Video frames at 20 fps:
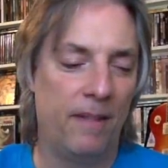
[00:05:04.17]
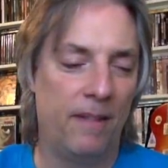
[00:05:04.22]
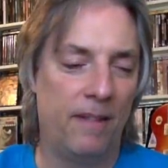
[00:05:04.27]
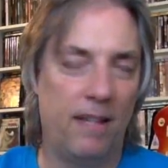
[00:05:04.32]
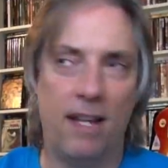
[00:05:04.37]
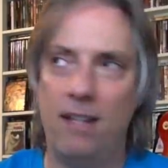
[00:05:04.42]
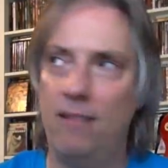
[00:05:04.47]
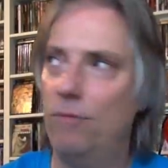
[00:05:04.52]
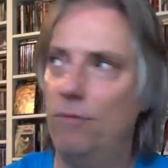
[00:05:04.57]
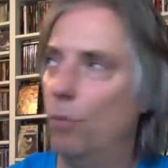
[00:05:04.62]

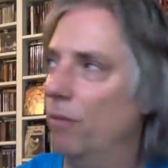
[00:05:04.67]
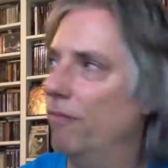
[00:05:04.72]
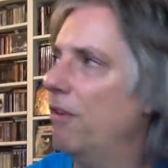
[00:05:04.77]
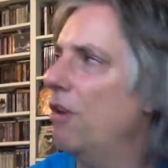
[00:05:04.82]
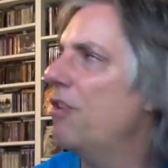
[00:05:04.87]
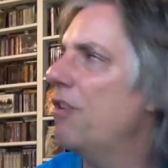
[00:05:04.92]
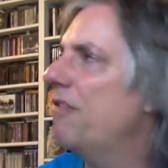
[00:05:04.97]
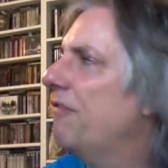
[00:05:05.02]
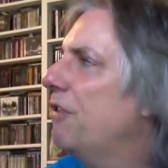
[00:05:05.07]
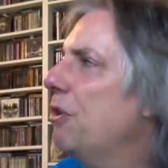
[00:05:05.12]
Okay,
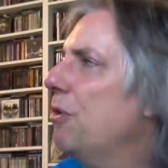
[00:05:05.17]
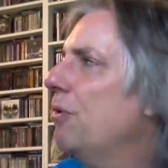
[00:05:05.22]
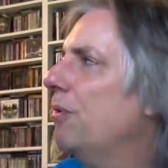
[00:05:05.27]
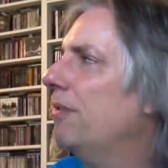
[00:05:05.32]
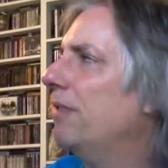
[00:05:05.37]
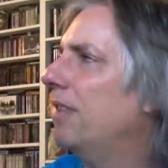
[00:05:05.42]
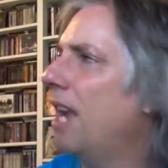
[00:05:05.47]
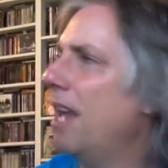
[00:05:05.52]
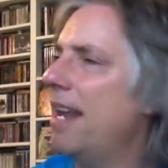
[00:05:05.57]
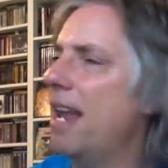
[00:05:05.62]
very few.
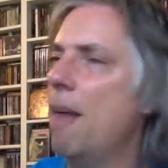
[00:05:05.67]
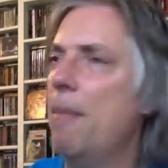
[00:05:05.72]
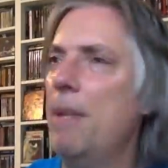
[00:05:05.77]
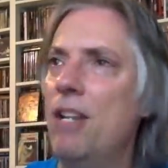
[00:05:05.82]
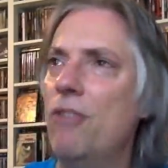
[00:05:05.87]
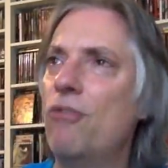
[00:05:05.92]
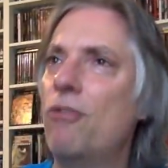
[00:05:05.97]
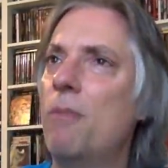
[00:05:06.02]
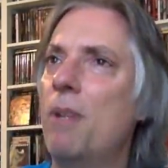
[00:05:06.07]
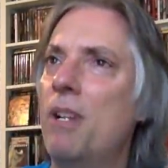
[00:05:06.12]
God, how
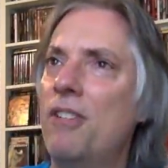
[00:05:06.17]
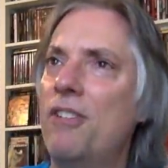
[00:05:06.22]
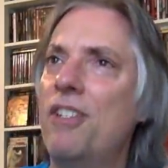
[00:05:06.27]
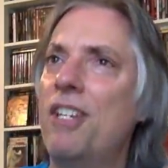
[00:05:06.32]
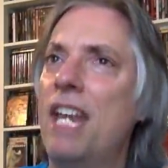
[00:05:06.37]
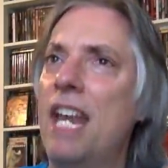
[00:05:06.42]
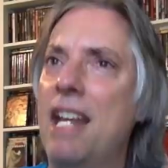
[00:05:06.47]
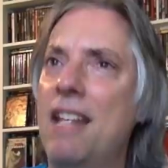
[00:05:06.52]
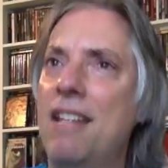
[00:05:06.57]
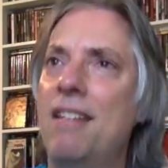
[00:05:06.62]
many instrumentals did
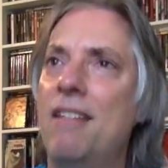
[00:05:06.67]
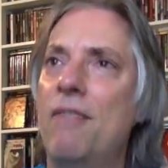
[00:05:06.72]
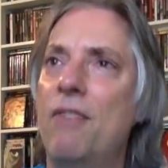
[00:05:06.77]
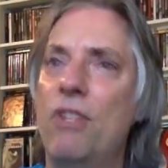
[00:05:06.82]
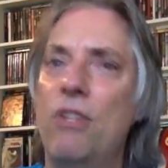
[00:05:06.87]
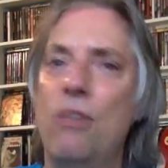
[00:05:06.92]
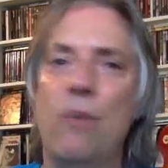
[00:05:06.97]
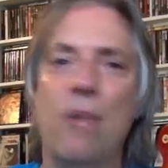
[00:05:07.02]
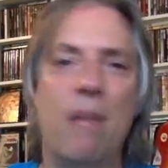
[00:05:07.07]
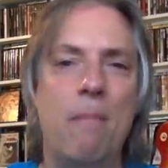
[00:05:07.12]
Kansas ever
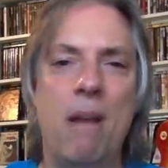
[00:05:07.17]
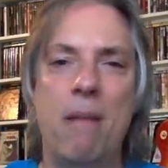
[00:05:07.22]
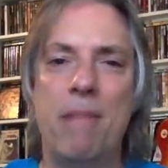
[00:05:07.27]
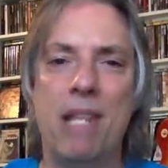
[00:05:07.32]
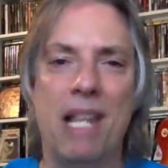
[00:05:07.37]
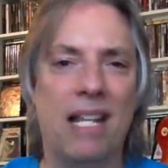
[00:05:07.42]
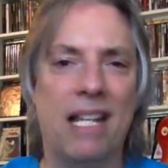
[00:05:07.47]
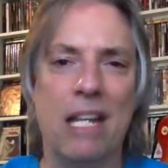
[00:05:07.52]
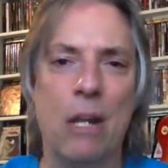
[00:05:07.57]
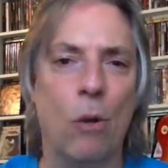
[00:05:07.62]
do? That might be
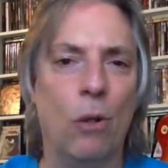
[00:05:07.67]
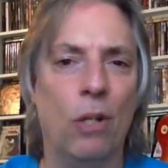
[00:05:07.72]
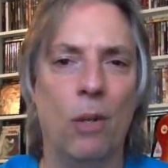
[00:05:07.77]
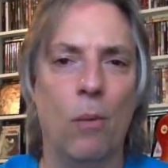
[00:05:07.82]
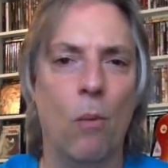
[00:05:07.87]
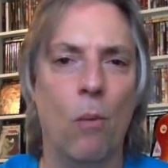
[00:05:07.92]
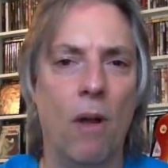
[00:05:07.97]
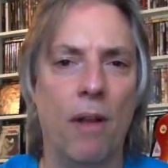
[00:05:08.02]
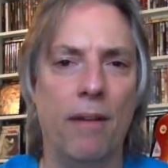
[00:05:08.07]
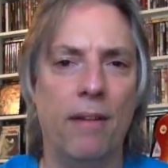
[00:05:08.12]
like the only
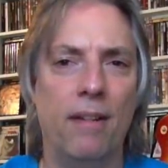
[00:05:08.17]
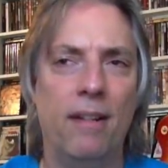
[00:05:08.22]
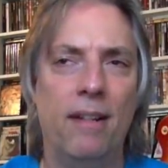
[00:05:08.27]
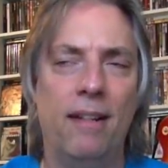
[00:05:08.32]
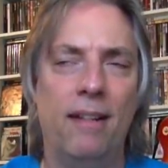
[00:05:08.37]
one.